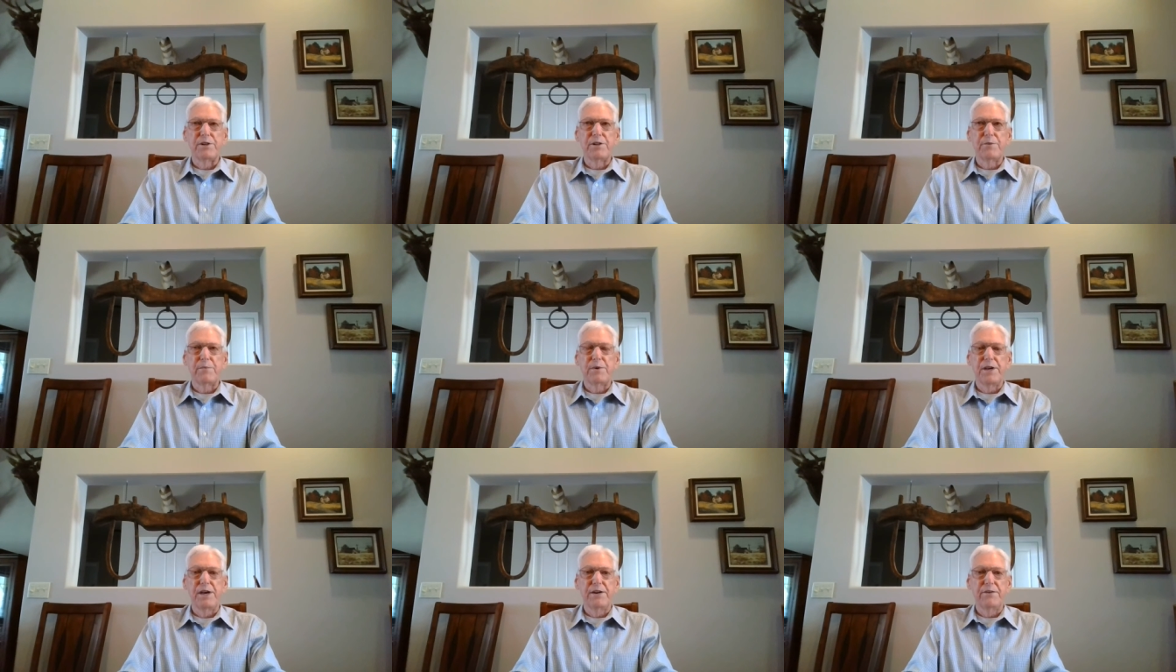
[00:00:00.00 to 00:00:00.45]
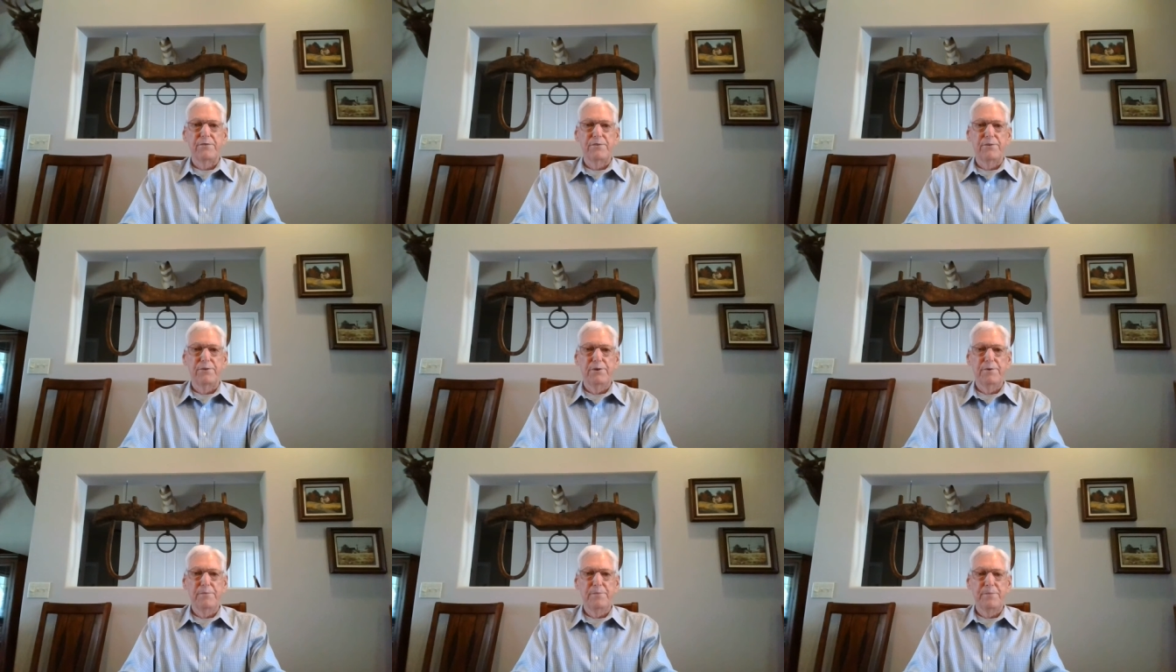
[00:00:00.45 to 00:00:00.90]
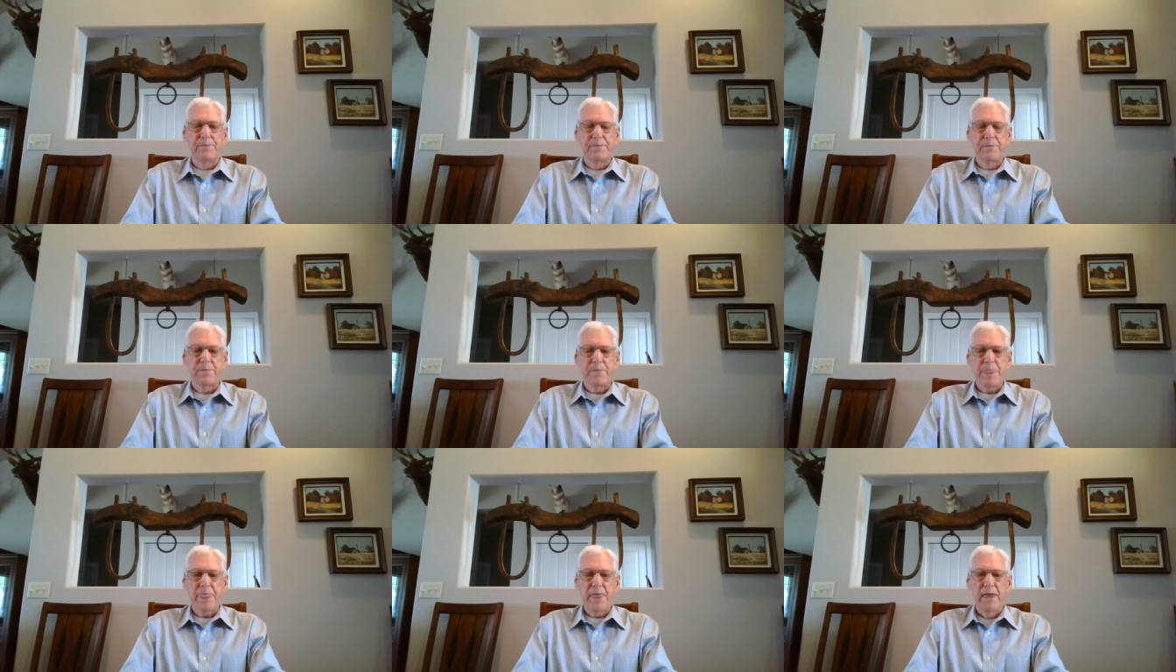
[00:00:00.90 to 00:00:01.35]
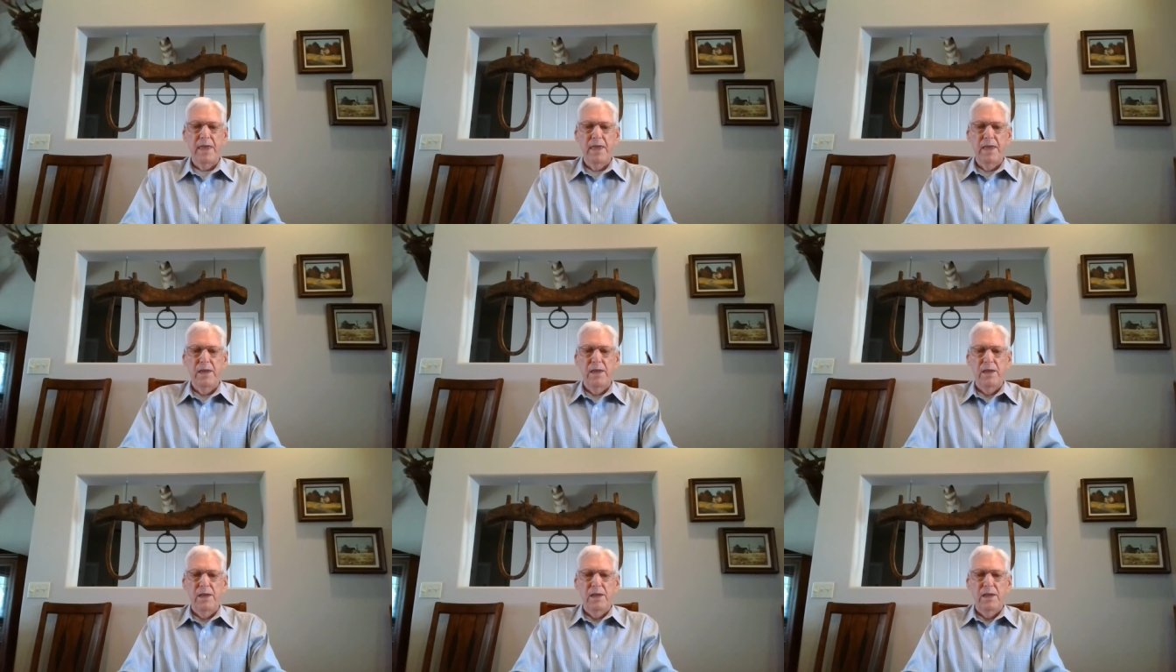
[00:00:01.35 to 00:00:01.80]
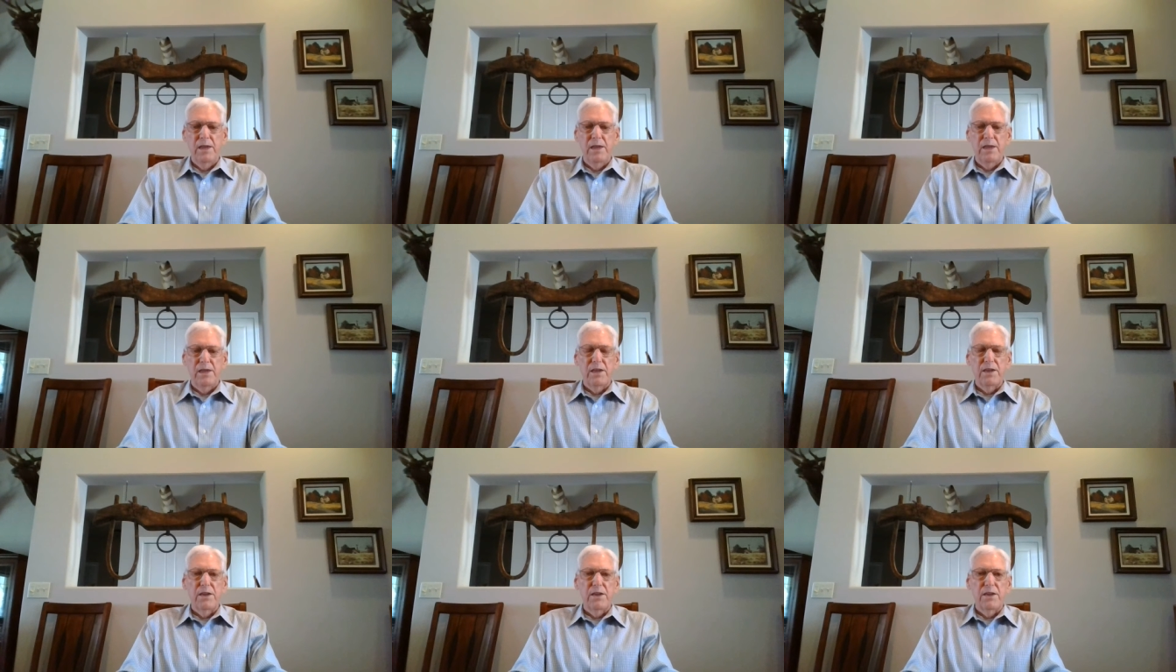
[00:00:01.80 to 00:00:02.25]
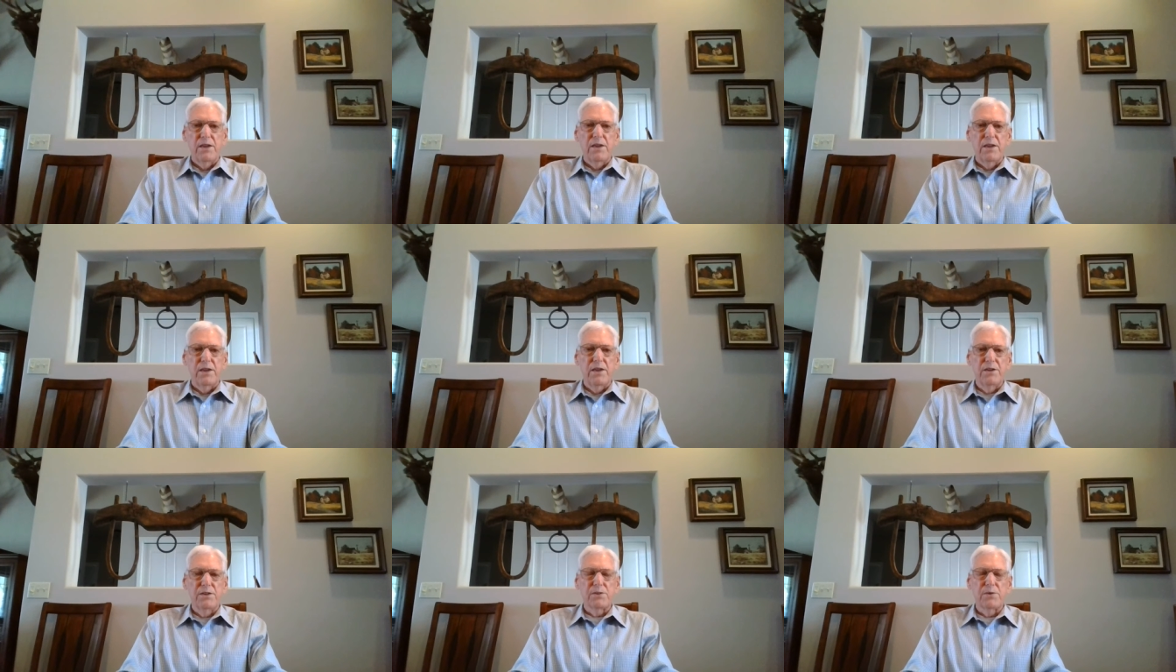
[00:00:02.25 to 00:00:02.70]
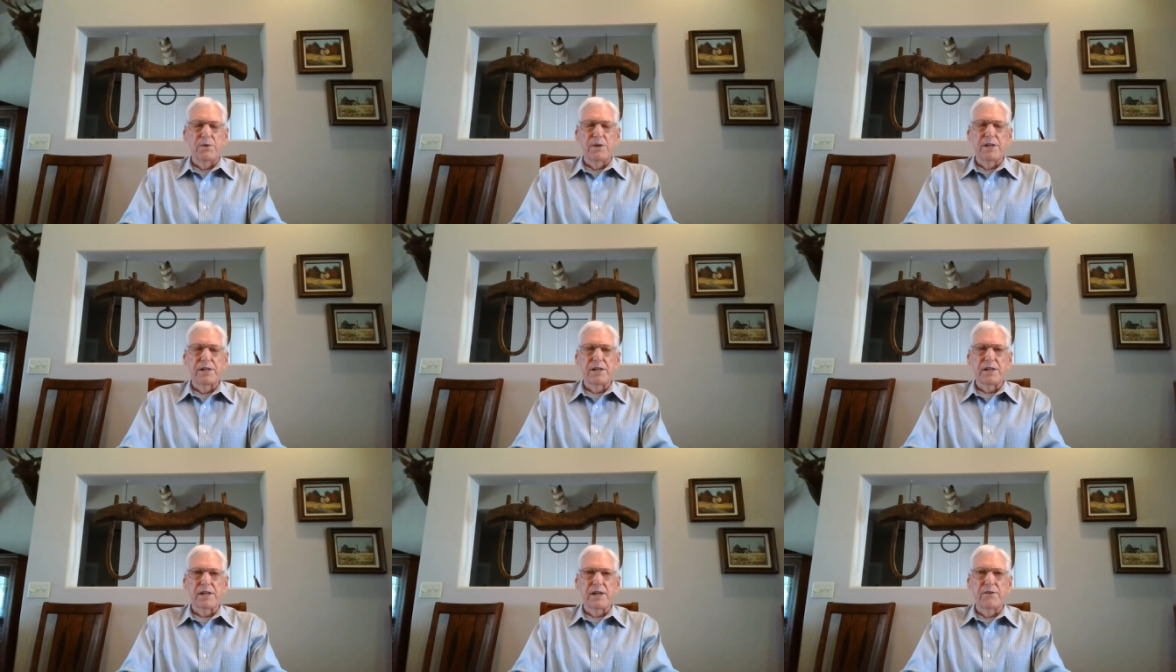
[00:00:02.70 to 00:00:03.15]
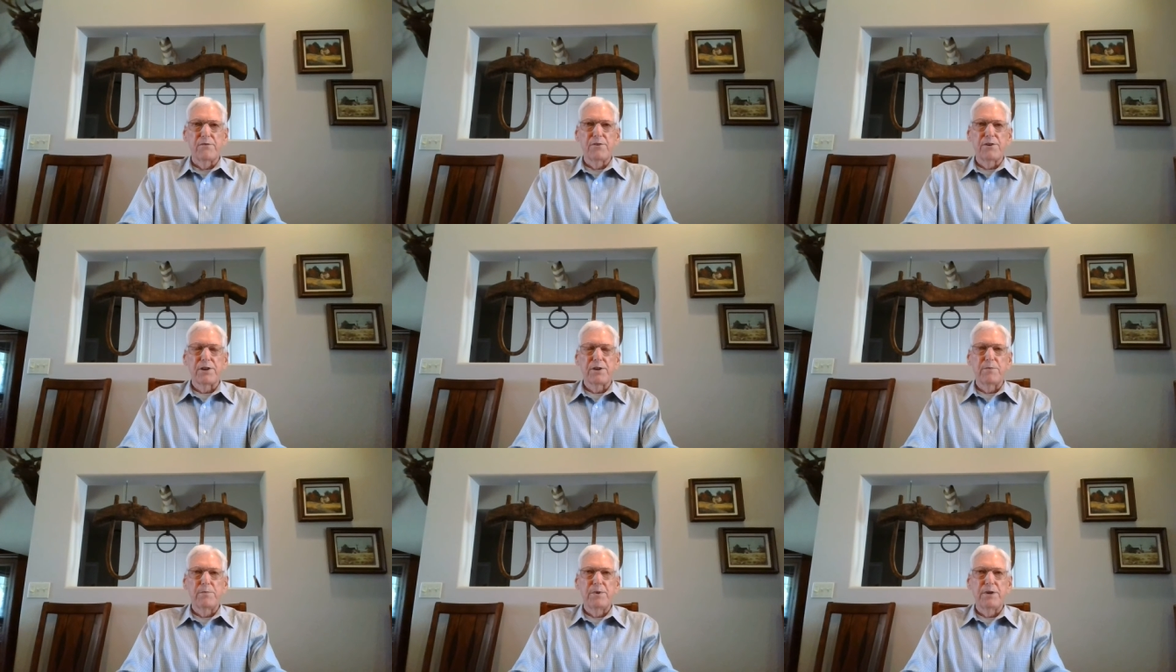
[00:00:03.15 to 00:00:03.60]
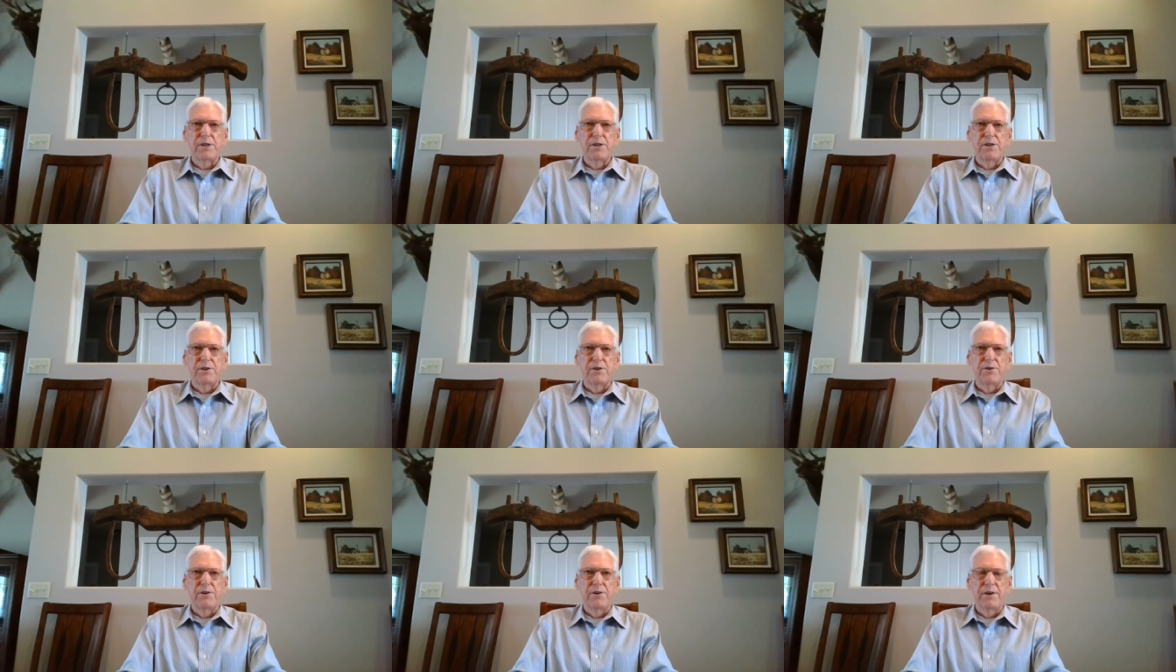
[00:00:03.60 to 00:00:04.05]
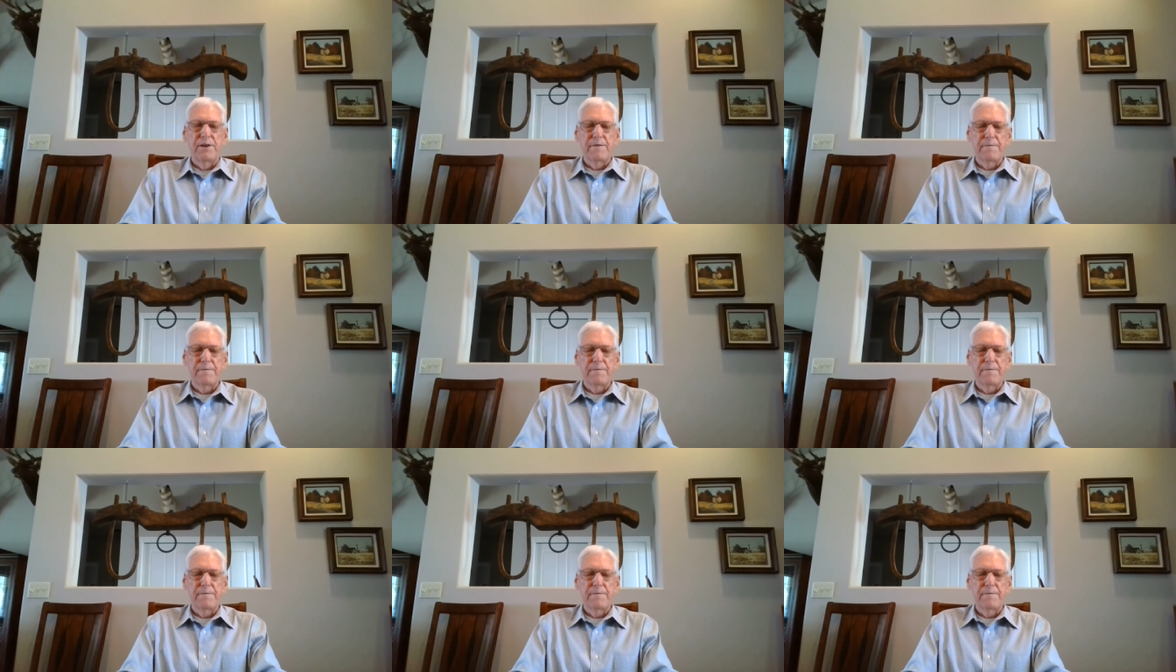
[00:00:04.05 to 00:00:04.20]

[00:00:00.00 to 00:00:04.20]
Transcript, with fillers: on the platform, each one covering a picture.